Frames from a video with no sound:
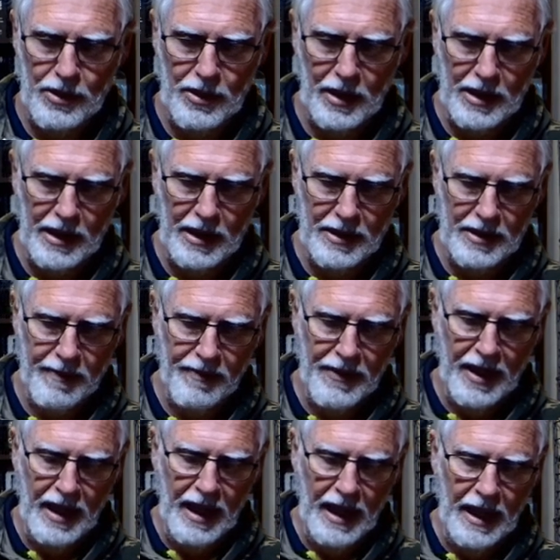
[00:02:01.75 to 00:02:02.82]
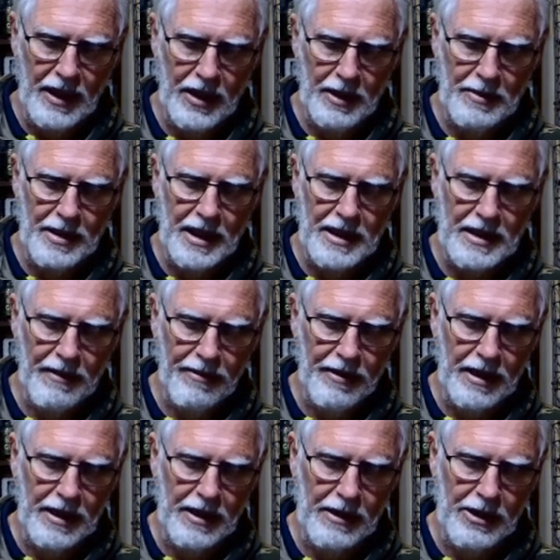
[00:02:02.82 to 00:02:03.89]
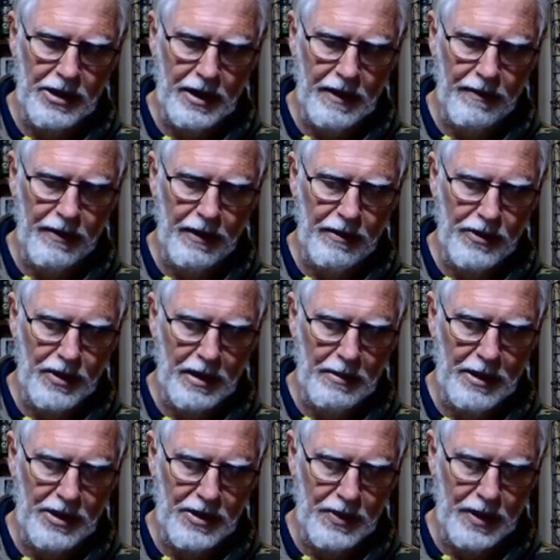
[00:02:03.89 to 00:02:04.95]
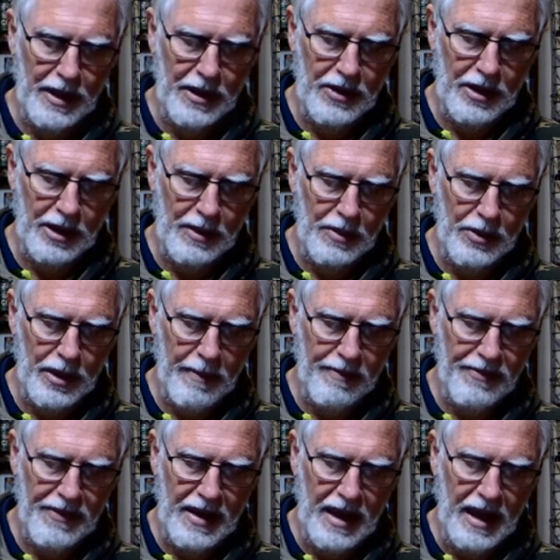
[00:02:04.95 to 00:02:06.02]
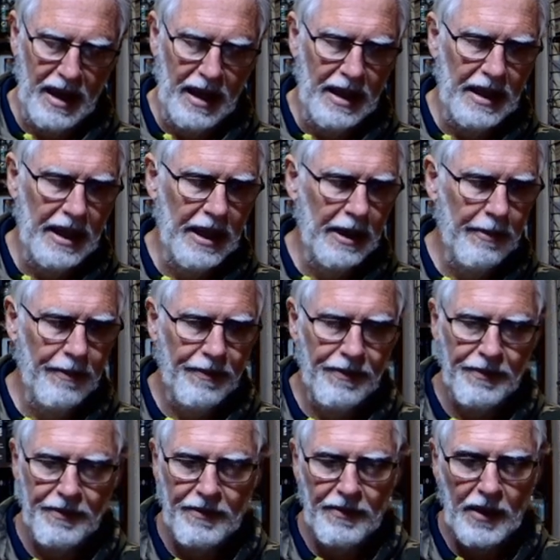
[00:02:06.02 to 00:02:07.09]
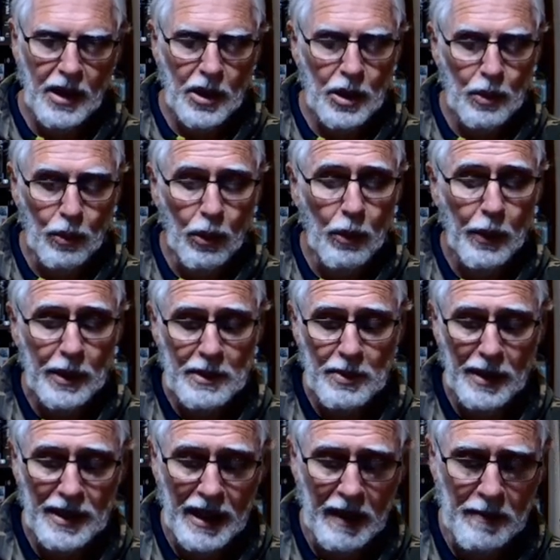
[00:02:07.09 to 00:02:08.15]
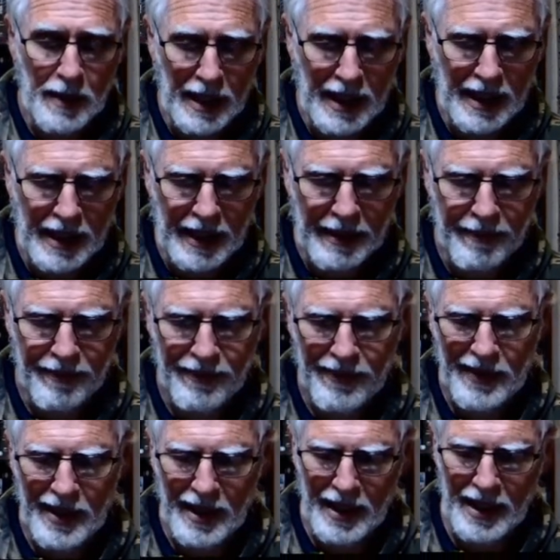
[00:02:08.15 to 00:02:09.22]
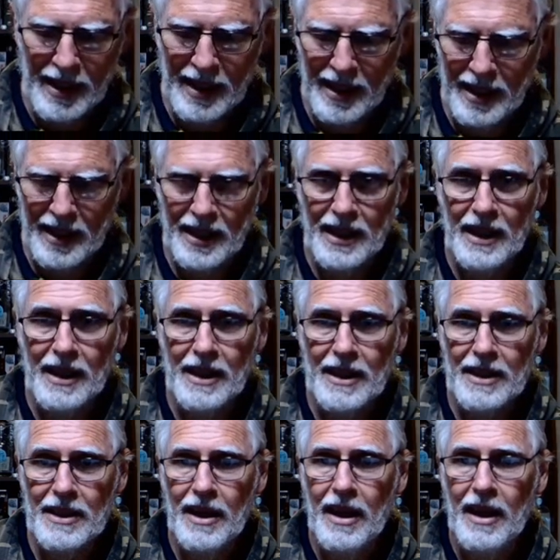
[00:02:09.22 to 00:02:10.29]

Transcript: cocktails, and it tends to feature Fever Tree Mediterranean tonic water. Now, the Woolworths one gave me a headache. And